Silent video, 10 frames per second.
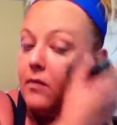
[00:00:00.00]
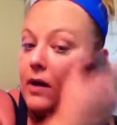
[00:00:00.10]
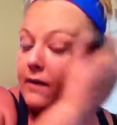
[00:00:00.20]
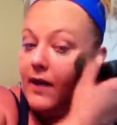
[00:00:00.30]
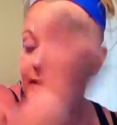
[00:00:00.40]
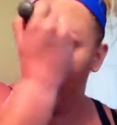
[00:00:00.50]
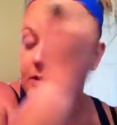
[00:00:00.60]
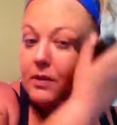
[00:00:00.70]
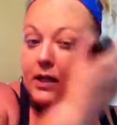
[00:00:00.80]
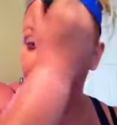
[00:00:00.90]
and that'll
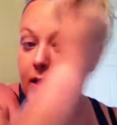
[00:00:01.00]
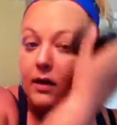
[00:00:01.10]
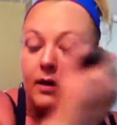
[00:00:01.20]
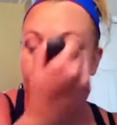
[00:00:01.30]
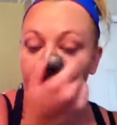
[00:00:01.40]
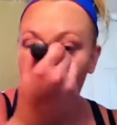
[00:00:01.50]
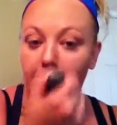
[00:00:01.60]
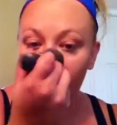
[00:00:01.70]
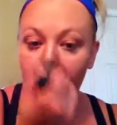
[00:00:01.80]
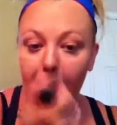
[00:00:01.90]
just be,
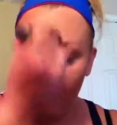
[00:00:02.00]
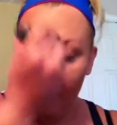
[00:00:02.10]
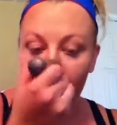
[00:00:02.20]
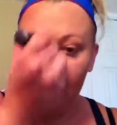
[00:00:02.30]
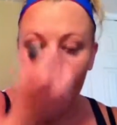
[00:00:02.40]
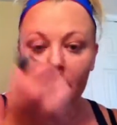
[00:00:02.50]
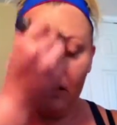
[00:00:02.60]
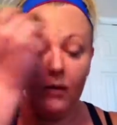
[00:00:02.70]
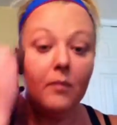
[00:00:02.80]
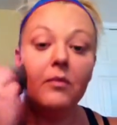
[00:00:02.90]
so
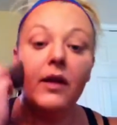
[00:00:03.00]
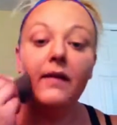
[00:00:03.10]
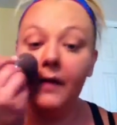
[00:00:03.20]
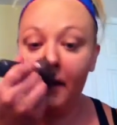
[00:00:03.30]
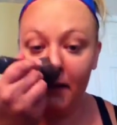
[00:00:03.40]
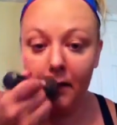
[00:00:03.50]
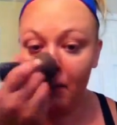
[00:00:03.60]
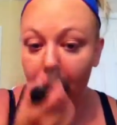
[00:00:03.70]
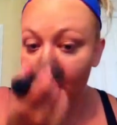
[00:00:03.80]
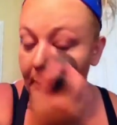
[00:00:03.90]
you can blend that in a
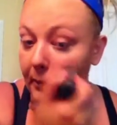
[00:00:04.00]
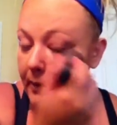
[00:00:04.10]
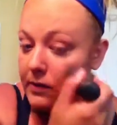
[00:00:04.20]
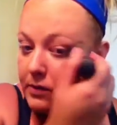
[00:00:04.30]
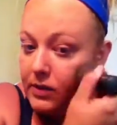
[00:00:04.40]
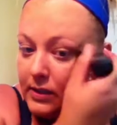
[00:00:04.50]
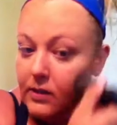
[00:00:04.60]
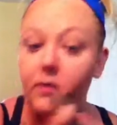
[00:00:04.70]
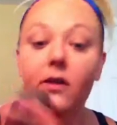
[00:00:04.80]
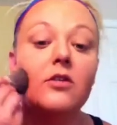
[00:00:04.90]
little bit more so it
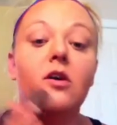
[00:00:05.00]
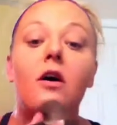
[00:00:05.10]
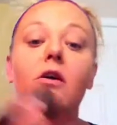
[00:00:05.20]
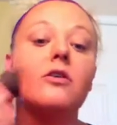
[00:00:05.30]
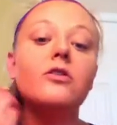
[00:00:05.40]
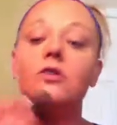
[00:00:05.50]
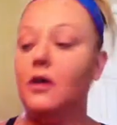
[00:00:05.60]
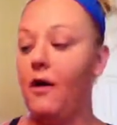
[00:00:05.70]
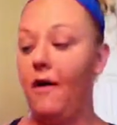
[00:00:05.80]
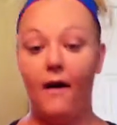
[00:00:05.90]
doesn't look as harsh.
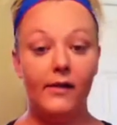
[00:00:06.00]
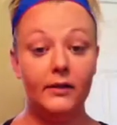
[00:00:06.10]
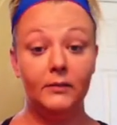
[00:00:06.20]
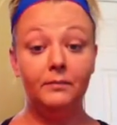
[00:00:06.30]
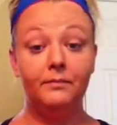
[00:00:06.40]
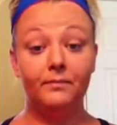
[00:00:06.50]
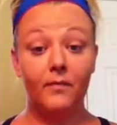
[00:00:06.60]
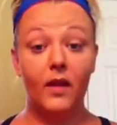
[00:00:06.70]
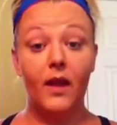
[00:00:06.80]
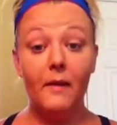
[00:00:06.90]

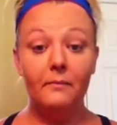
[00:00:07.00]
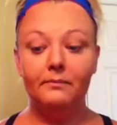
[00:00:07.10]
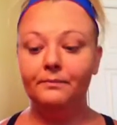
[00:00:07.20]
Okay?